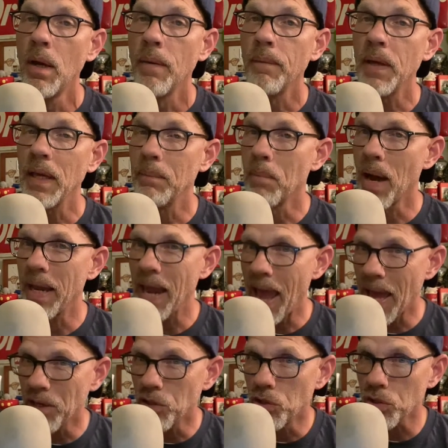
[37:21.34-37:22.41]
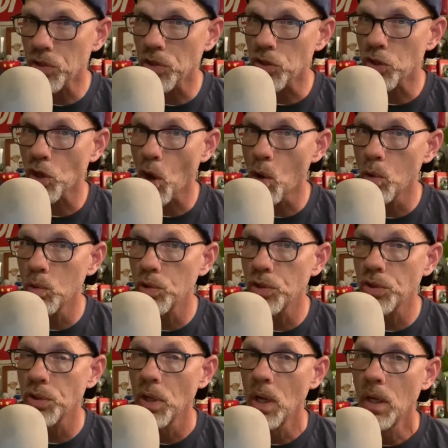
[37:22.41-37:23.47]
it might add just a
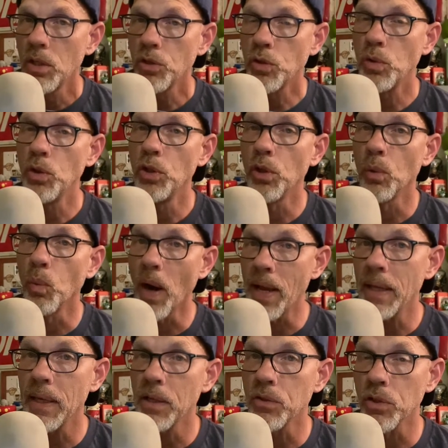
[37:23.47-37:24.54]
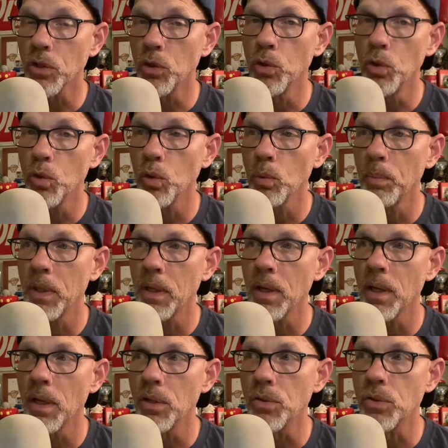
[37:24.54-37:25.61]
skosh to your rankings in Google
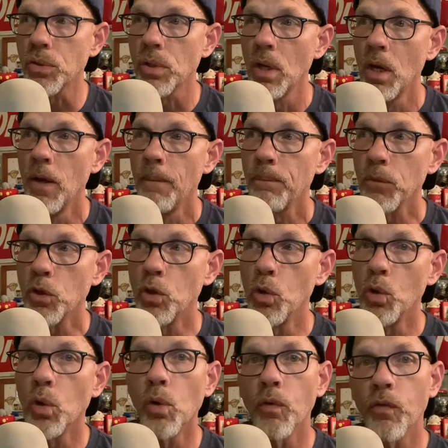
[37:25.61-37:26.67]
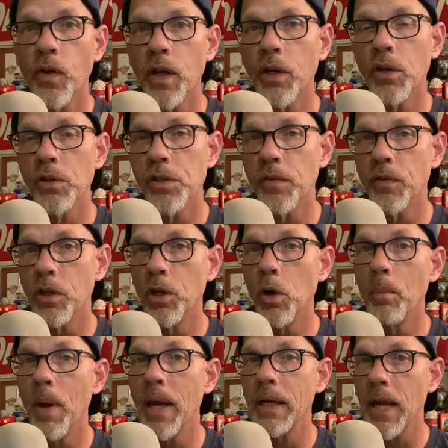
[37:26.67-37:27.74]
because Google figures if the
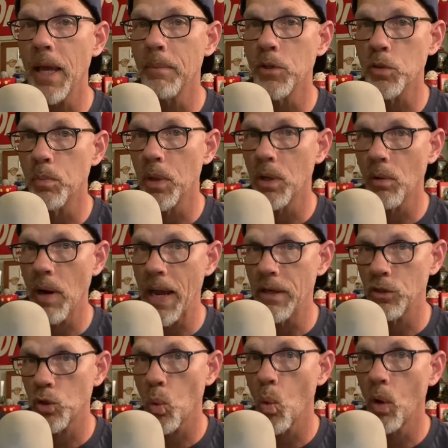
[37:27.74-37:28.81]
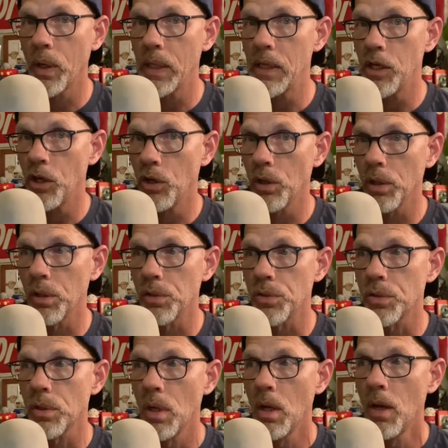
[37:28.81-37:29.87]
domain name has been around 20
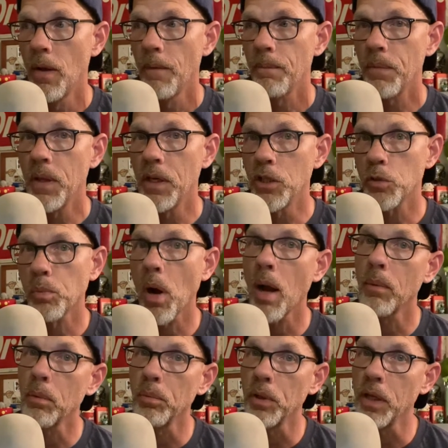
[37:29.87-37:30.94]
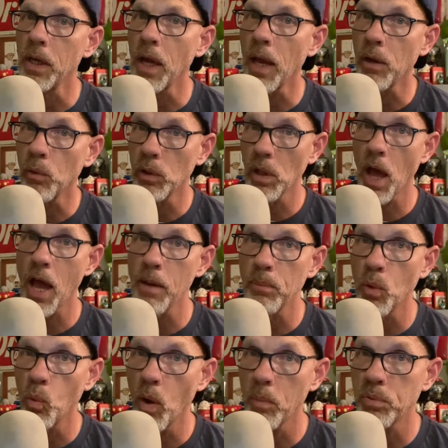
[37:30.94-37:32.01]
years, then it's probably a
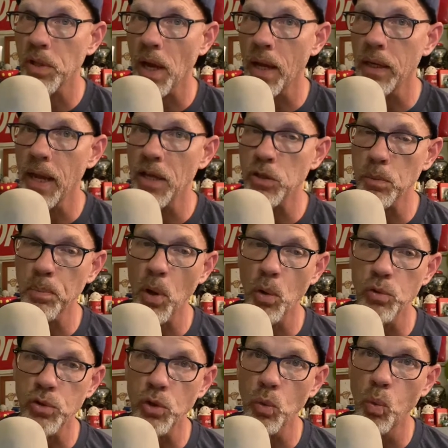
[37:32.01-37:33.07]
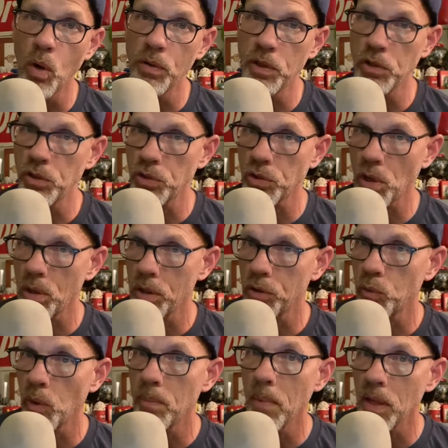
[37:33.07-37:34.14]
reliable website as opposed to one that just started
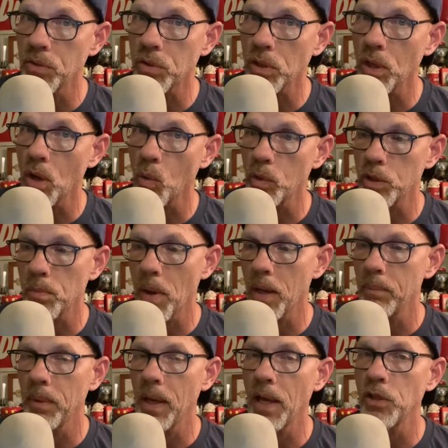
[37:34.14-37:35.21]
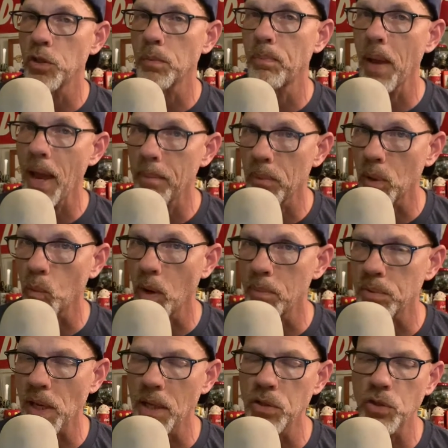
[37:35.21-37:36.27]
three months ago, which might be a spammer website.